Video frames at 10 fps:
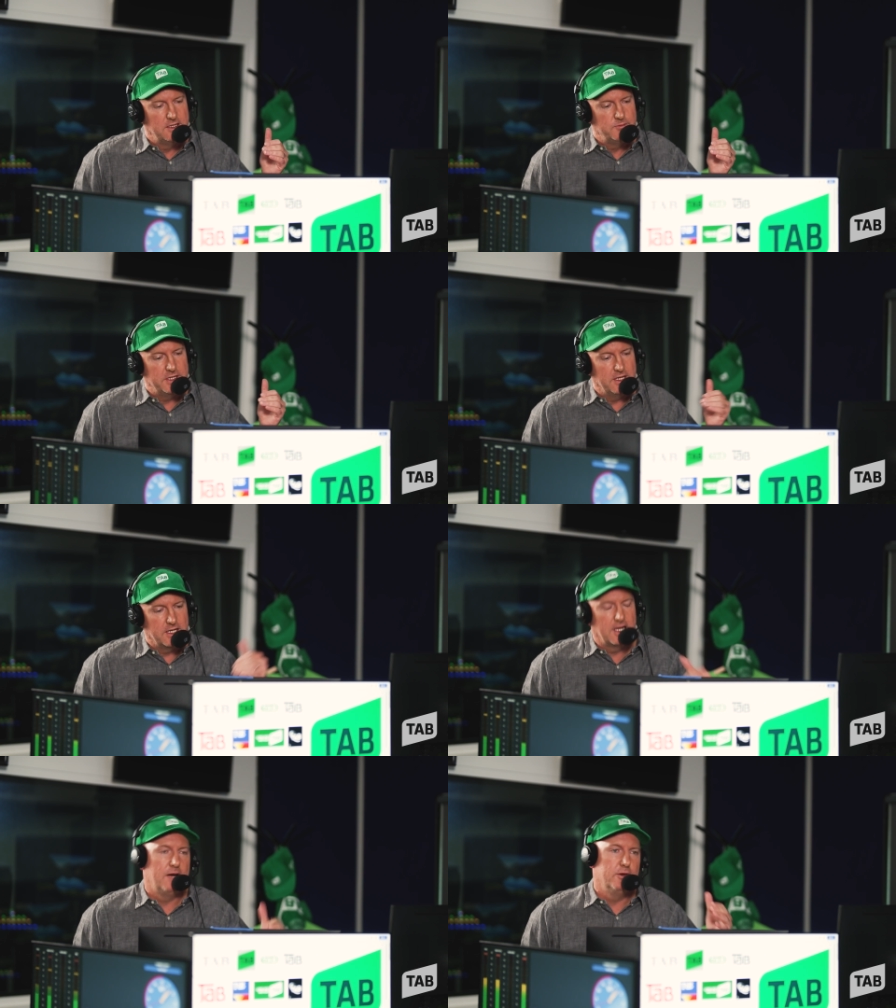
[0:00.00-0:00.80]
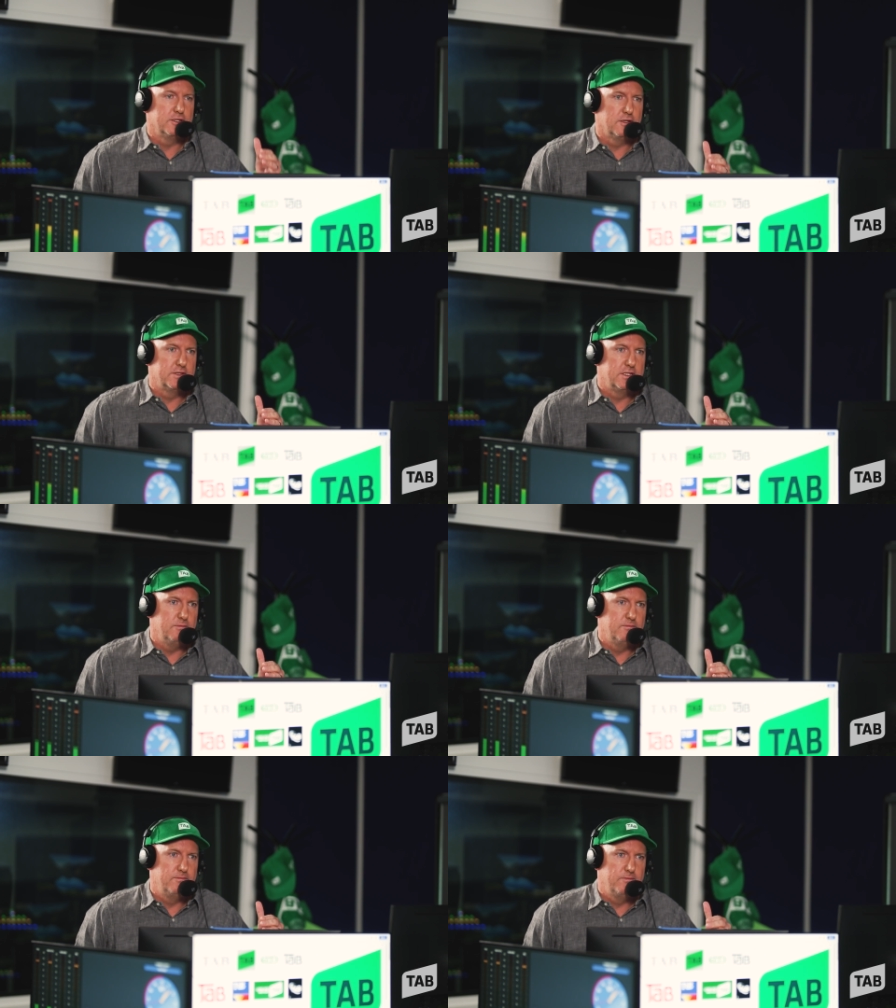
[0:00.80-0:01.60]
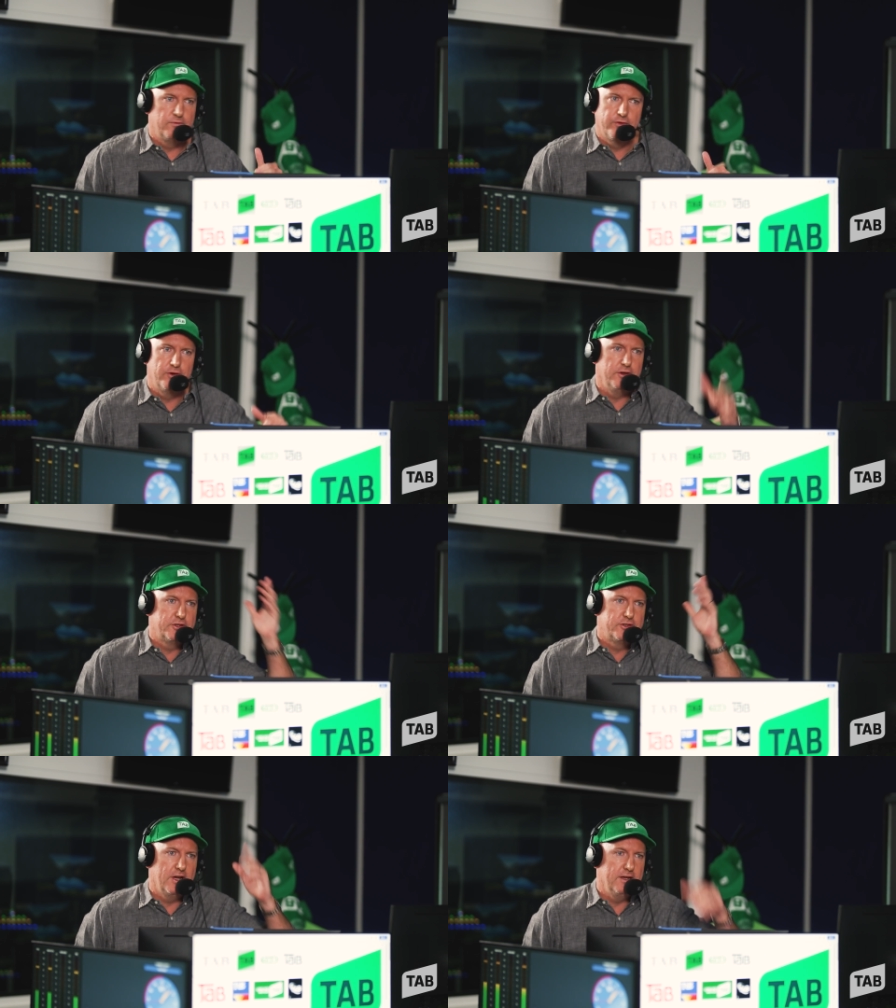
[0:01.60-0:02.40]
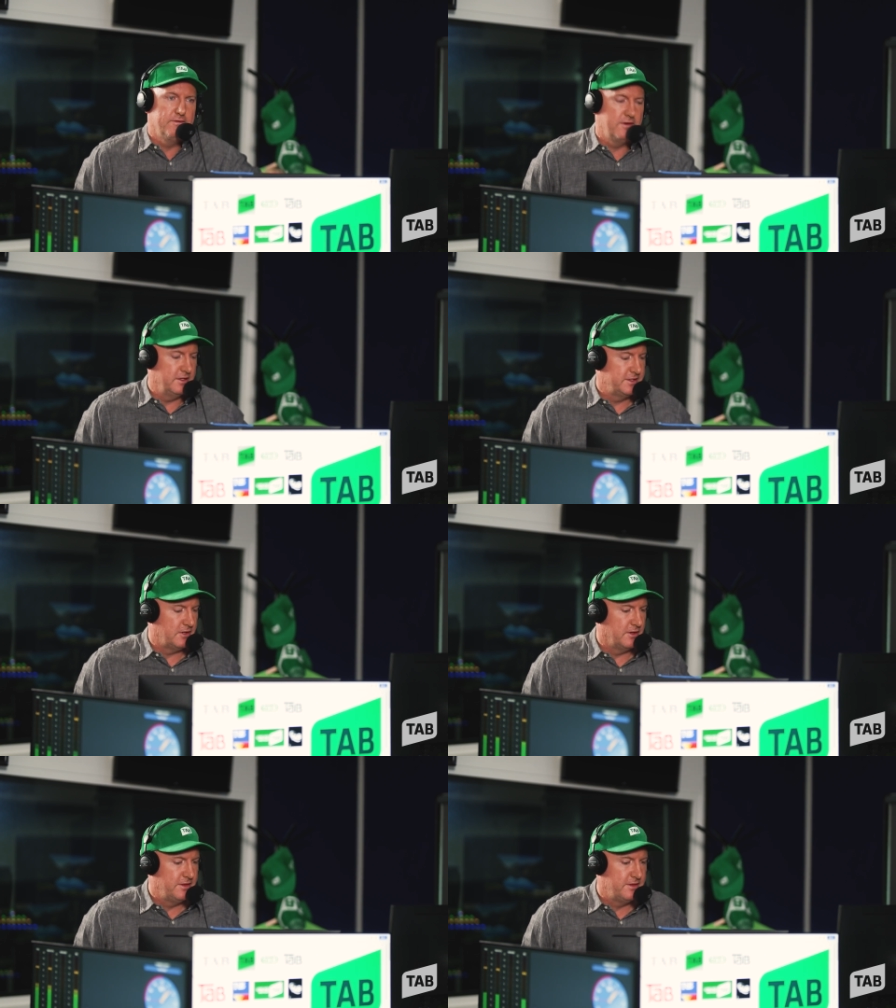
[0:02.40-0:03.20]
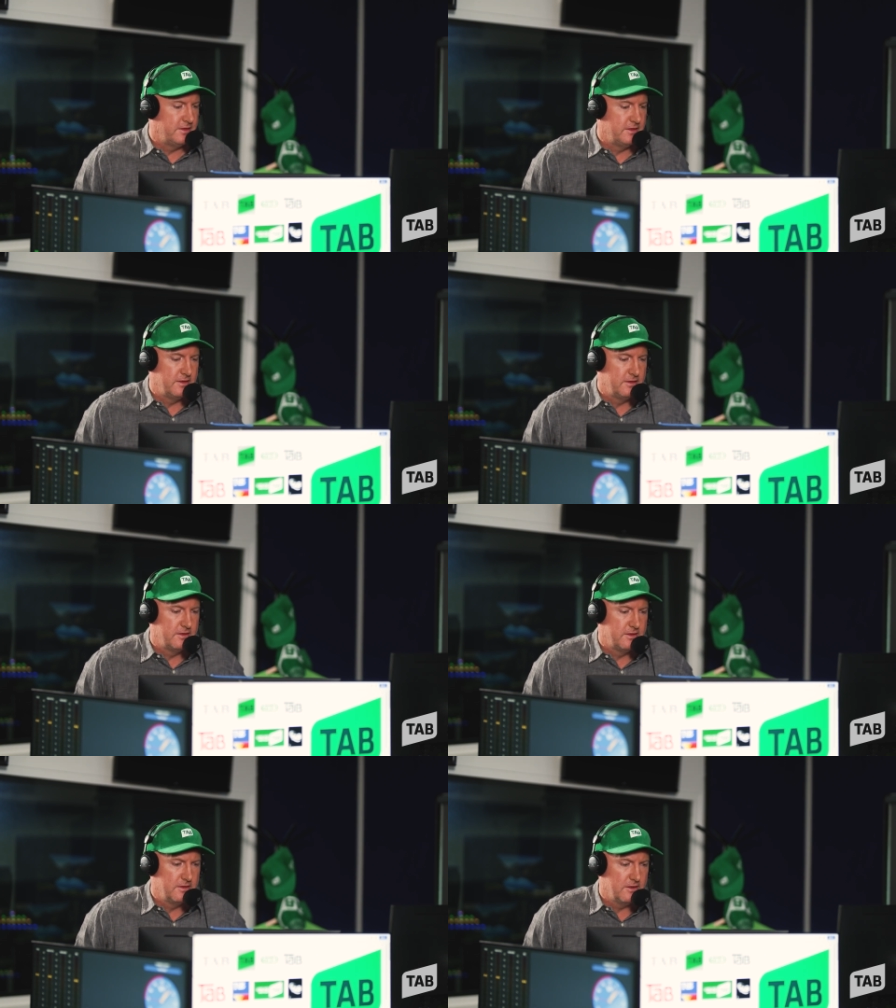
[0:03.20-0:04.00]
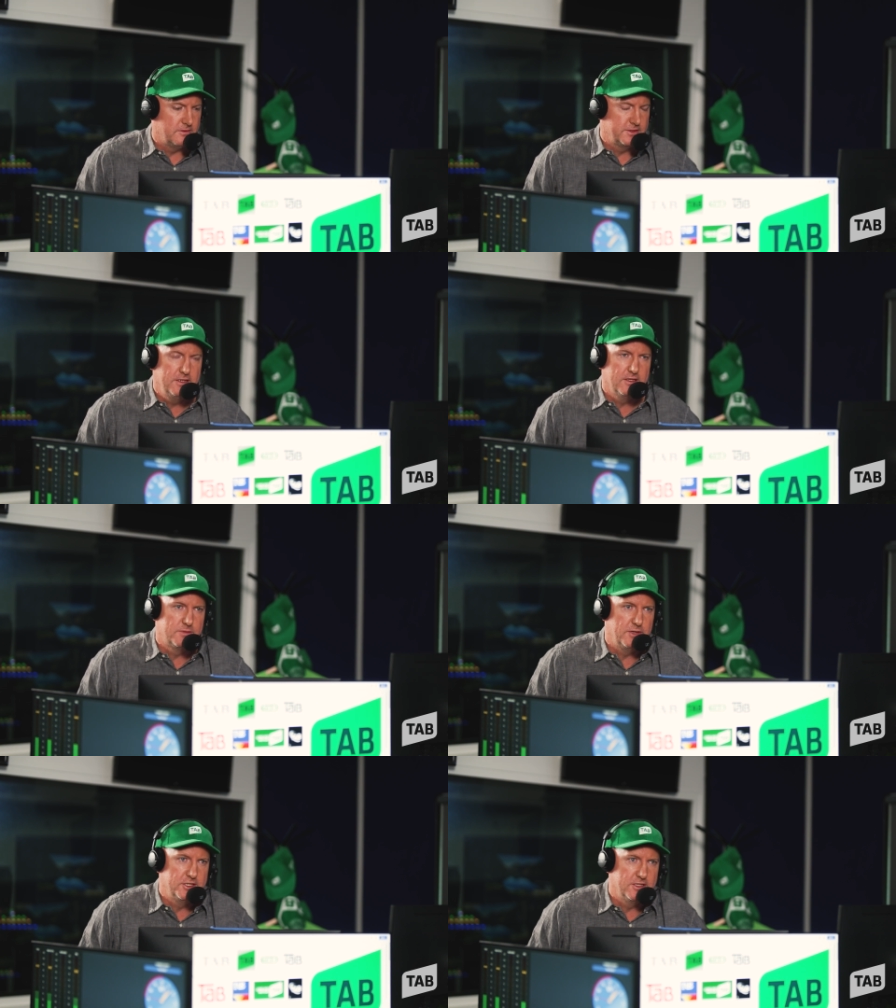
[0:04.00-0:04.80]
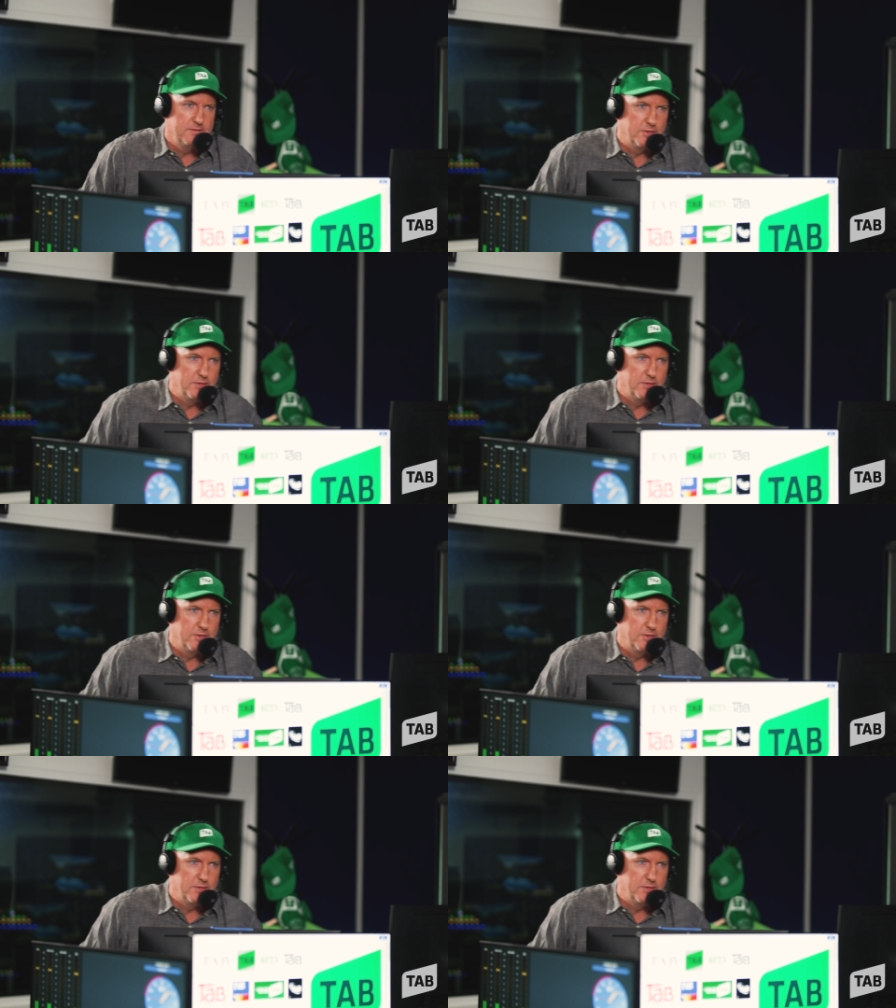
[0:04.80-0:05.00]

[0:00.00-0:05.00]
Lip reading: but then Decarbonise obviously threw you straight in front. So I'll send you the spreadsheet.